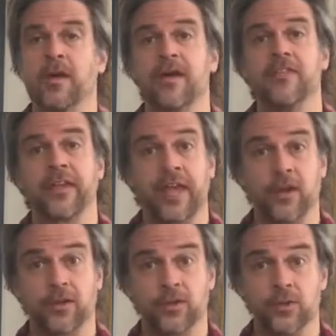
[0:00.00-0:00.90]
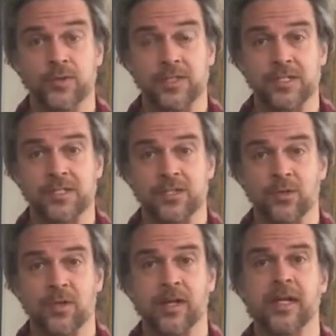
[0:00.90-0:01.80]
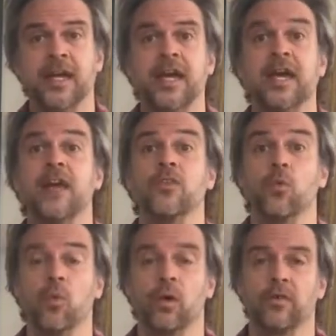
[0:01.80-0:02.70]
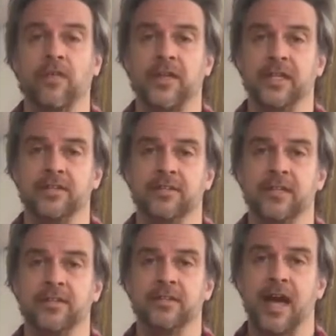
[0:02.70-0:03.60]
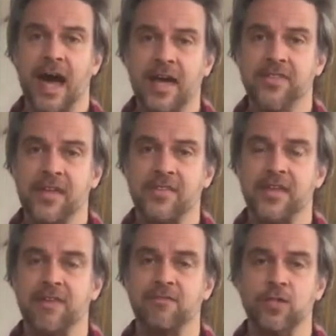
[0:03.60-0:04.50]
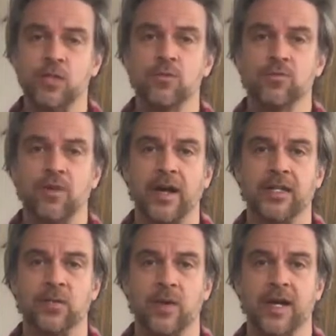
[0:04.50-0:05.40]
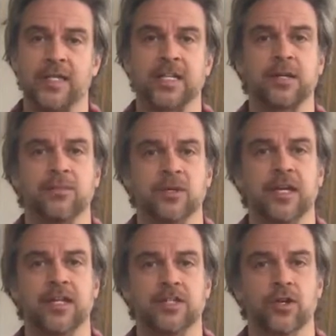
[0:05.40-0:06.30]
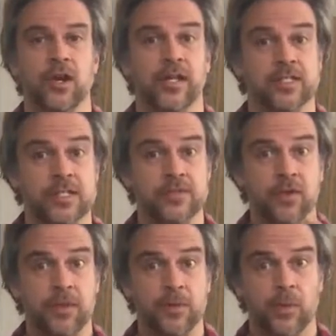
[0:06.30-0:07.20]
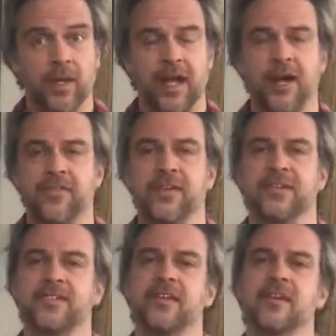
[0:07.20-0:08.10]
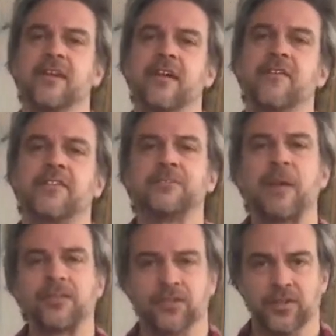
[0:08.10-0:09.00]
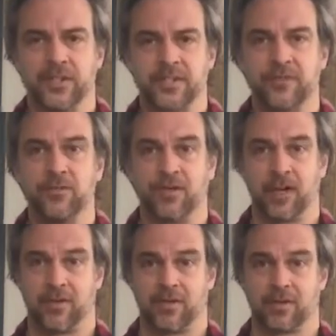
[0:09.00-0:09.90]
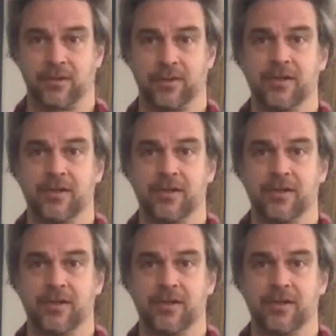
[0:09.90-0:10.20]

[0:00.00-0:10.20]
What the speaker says: the character who's in the story and the world that they live in. I think that if you find a way to communicate to your audience, and you've already been working on this, the specialness of your character